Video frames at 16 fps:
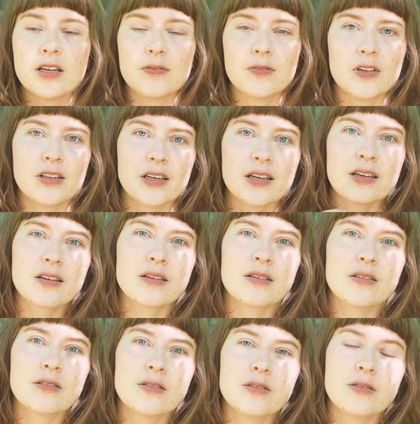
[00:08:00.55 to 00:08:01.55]
even like
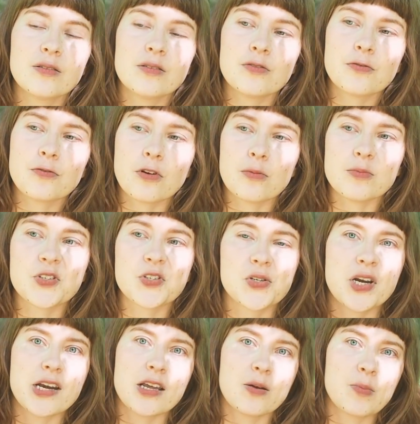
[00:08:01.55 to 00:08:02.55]
from
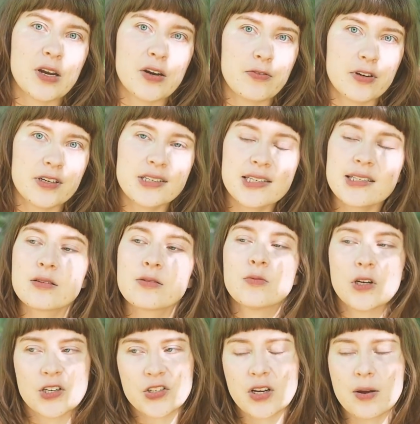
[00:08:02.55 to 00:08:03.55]
straining my wrist,
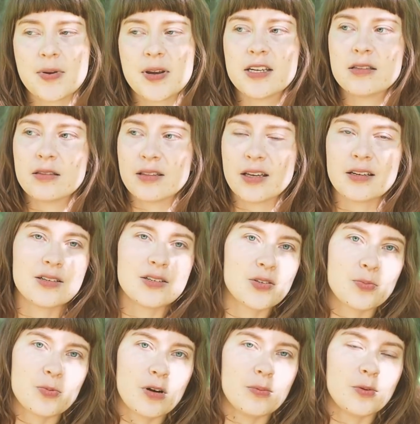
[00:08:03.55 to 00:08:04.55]
which I mean that is a
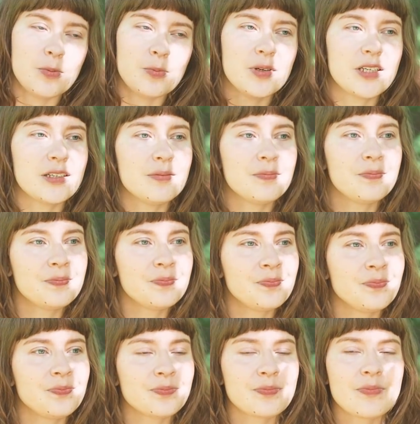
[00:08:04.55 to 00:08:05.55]
problem, but
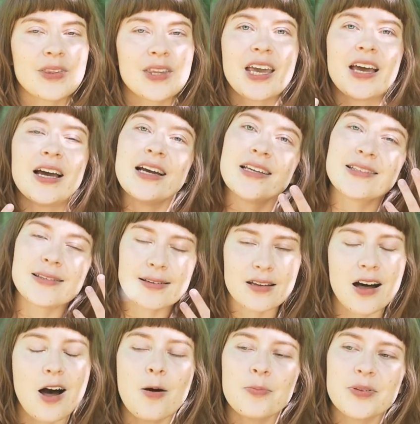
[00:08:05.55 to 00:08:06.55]
it's a
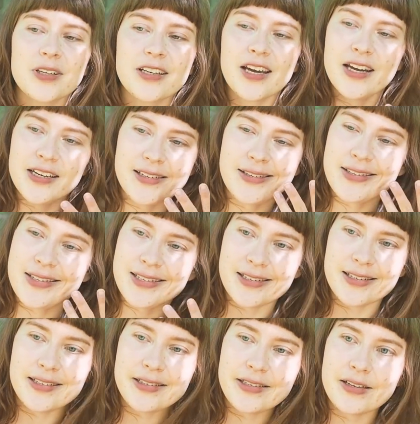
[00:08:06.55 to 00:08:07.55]
complicated
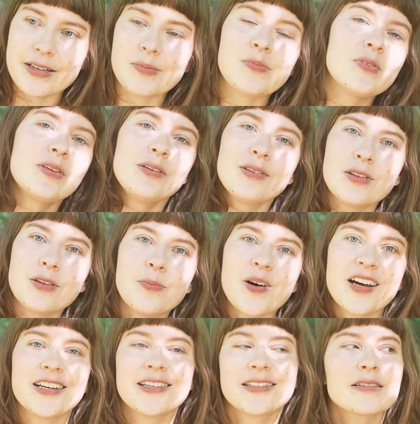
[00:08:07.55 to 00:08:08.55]
system. The
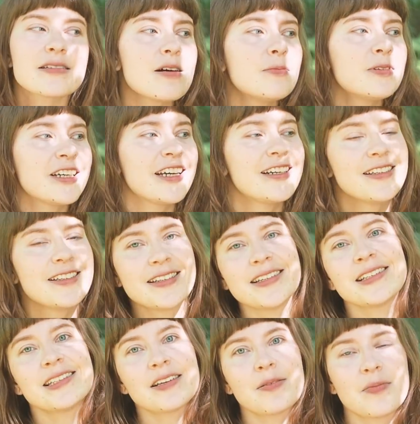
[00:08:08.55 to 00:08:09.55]
body is a complicated
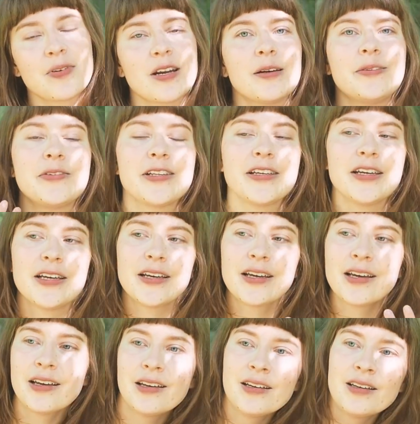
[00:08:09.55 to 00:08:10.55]
system, and everything,
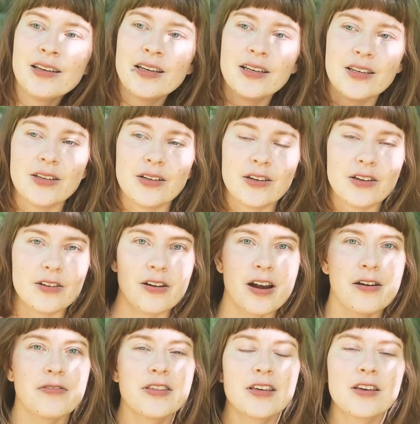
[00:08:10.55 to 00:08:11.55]
you know,
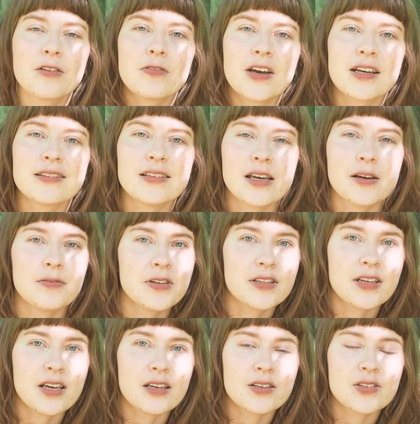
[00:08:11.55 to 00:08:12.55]
everything affects
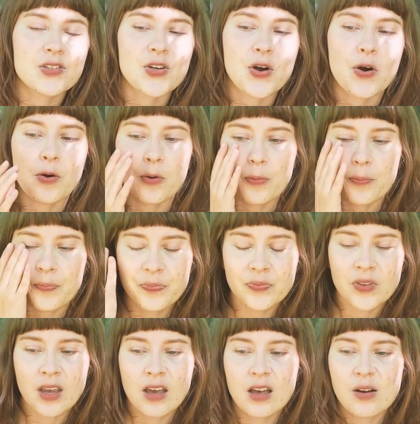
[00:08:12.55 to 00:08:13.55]
everything, so
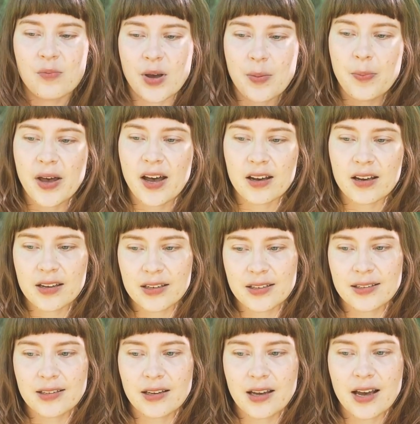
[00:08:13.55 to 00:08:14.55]
my back
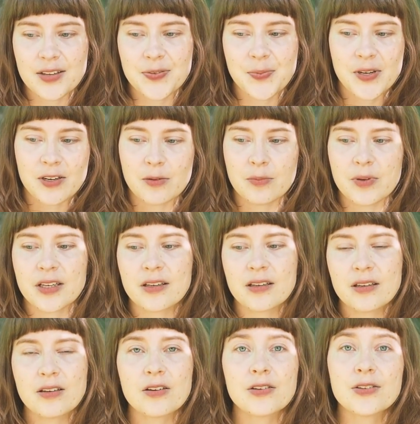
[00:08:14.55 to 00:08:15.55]
has been a big
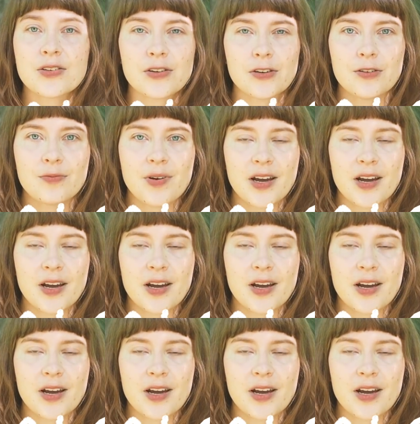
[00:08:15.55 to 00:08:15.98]
concern.